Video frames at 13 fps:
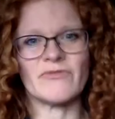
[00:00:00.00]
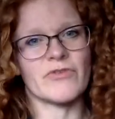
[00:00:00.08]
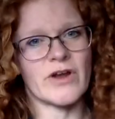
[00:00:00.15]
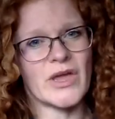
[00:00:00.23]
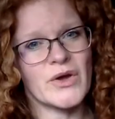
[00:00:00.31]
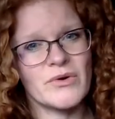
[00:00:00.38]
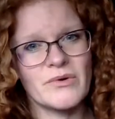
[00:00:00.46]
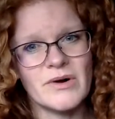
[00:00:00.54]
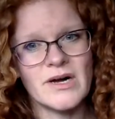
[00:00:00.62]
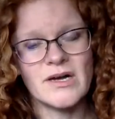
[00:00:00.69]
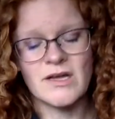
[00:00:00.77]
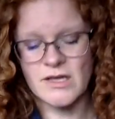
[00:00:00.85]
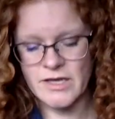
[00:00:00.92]
for you
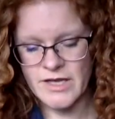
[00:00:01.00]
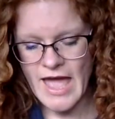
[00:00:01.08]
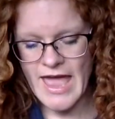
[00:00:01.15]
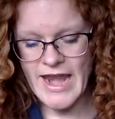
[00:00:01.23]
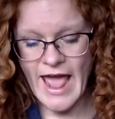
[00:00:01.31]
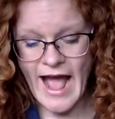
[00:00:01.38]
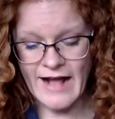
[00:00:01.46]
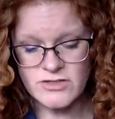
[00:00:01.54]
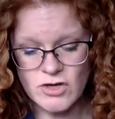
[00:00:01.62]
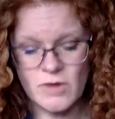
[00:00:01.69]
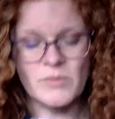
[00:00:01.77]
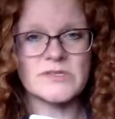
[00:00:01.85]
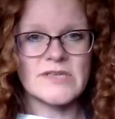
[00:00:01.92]
and act
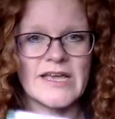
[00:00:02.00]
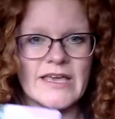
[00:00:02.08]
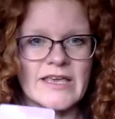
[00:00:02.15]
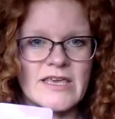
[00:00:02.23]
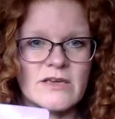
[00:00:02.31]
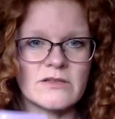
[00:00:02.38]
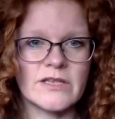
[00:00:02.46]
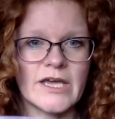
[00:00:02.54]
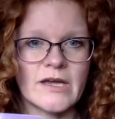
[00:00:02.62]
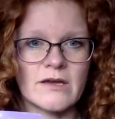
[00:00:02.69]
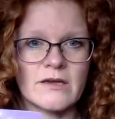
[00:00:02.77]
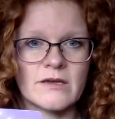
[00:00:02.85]
almost like a healing.